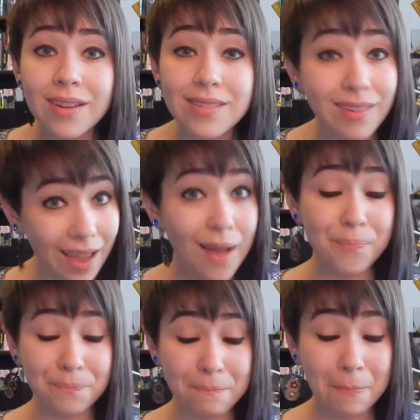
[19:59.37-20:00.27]
So yeah,
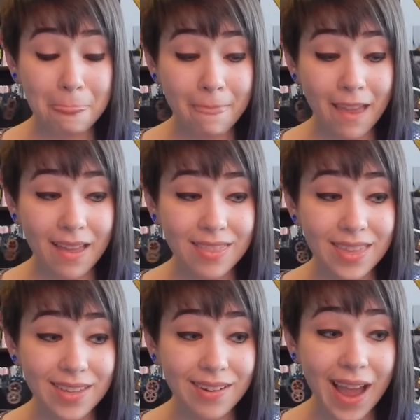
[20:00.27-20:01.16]

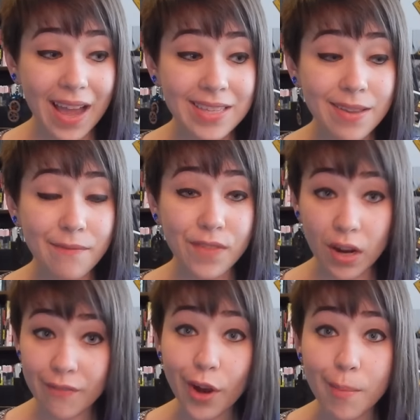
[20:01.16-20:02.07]
thank you guys
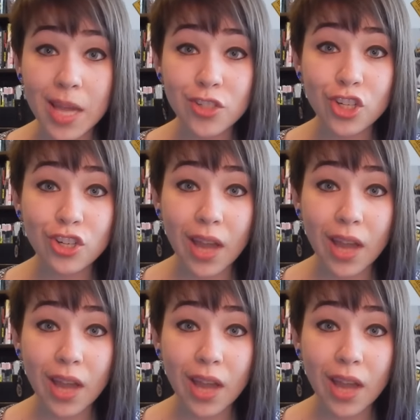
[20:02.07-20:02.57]
very, very much.